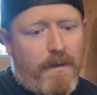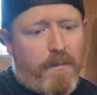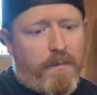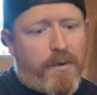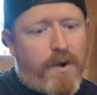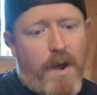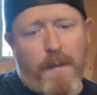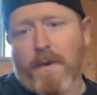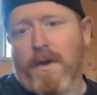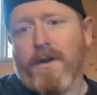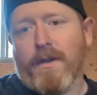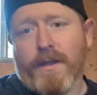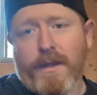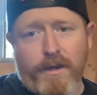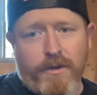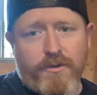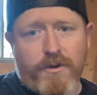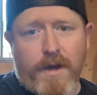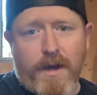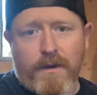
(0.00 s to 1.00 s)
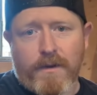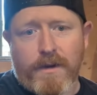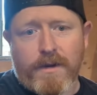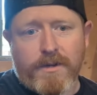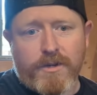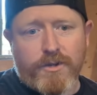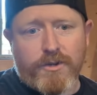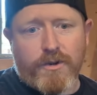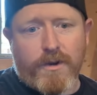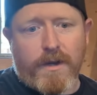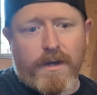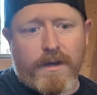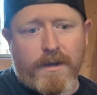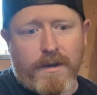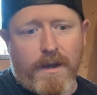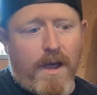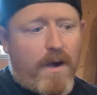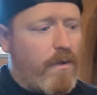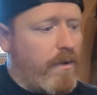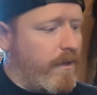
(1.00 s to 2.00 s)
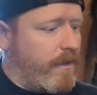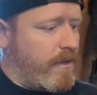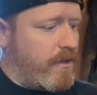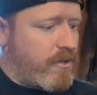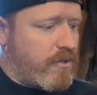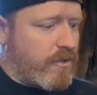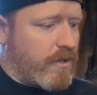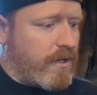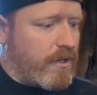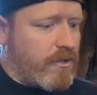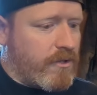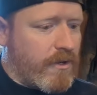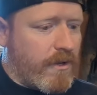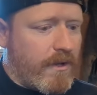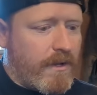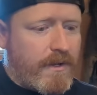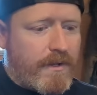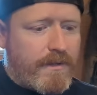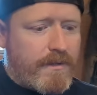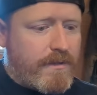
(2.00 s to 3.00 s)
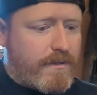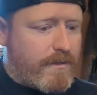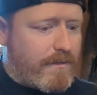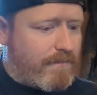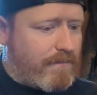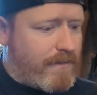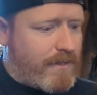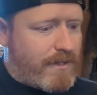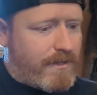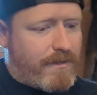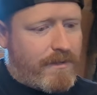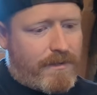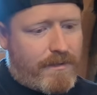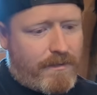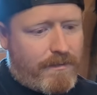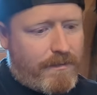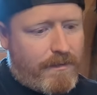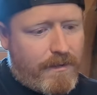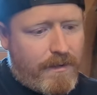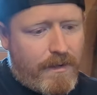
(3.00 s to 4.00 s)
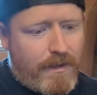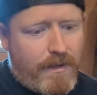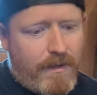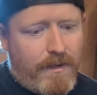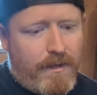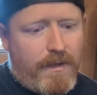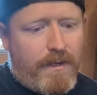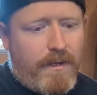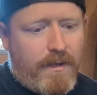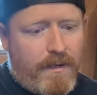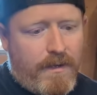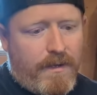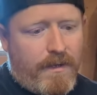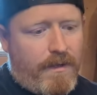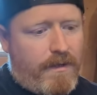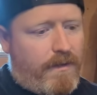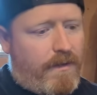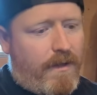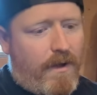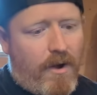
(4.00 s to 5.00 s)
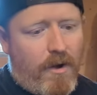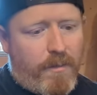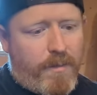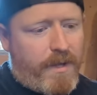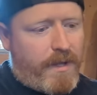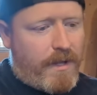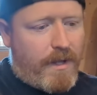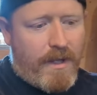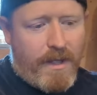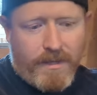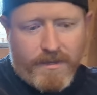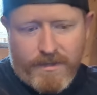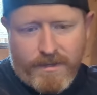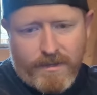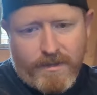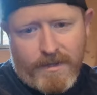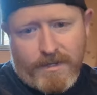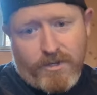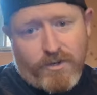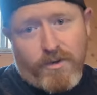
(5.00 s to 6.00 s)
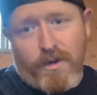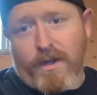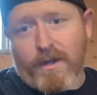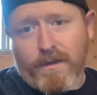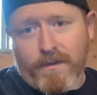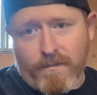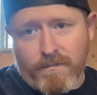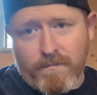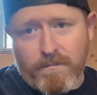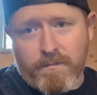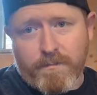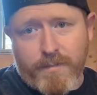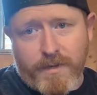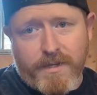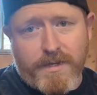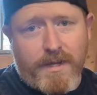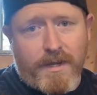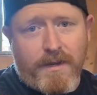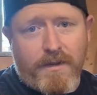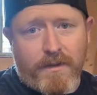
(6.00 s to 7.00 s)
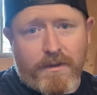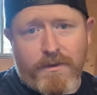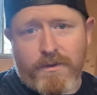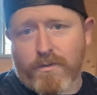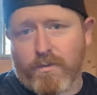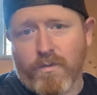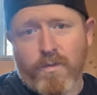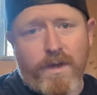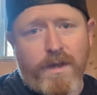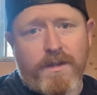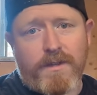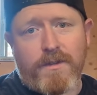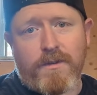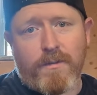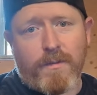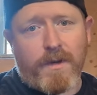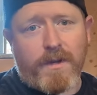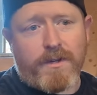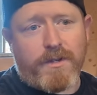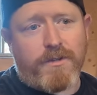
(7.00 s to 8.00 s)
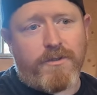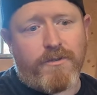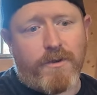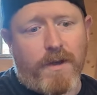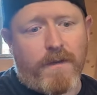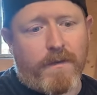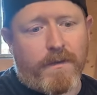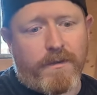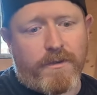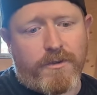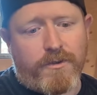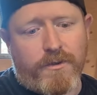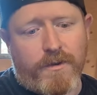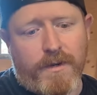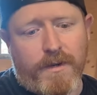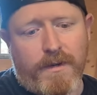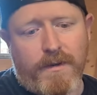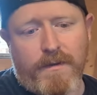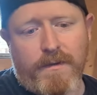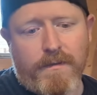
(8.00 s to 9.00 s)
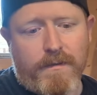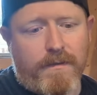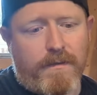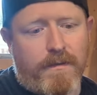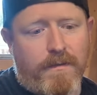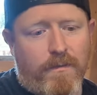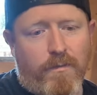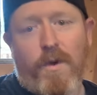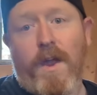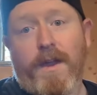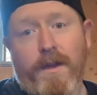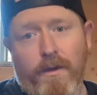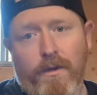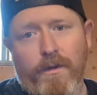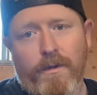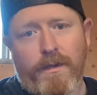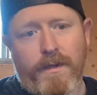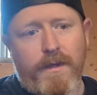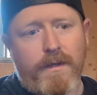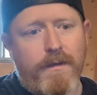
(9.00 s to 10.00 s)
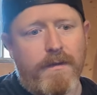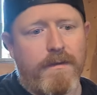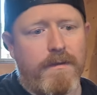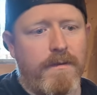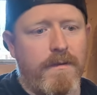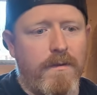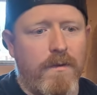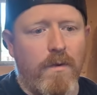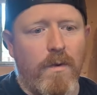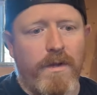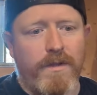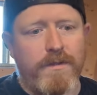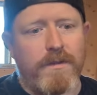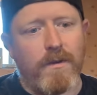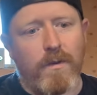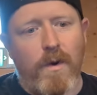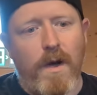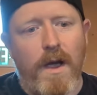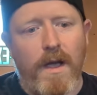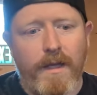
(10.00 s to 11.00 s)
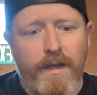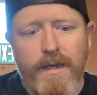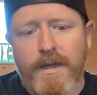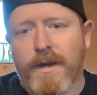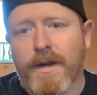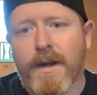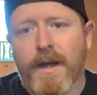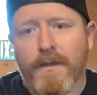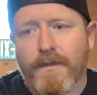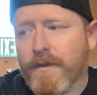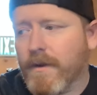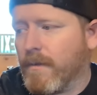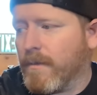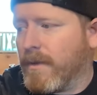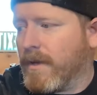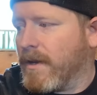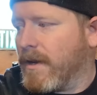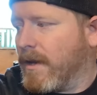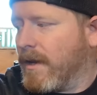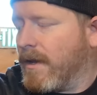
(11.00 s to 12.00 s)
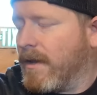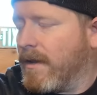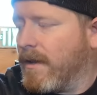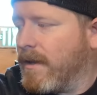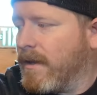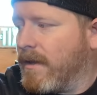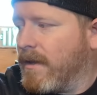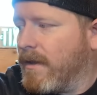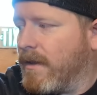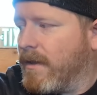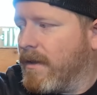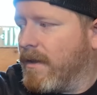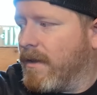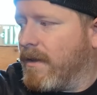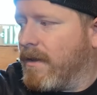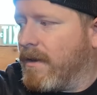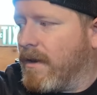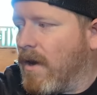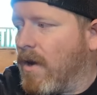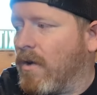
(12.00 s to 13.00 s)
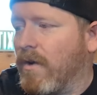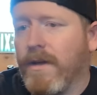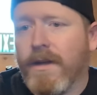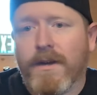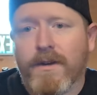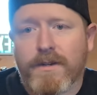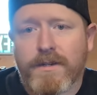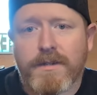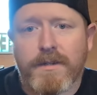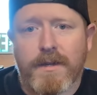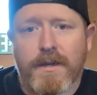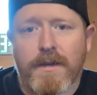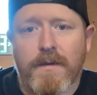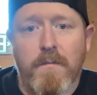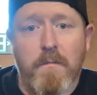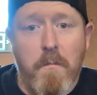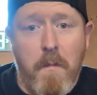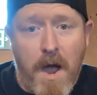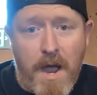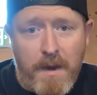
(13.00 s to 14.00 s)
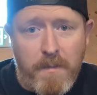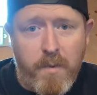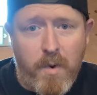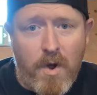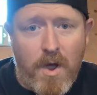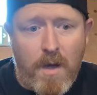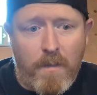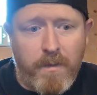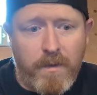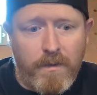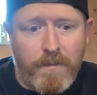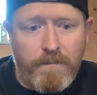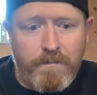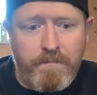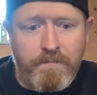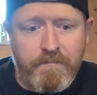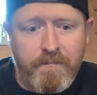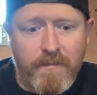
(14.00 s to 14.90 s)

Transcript: primarily a drag race truck, not really a street truck. It's just, the RPM, this truck in particular is way too much to drive on the street regularly. Once in a while I'll get it out there, but no, here's my problem,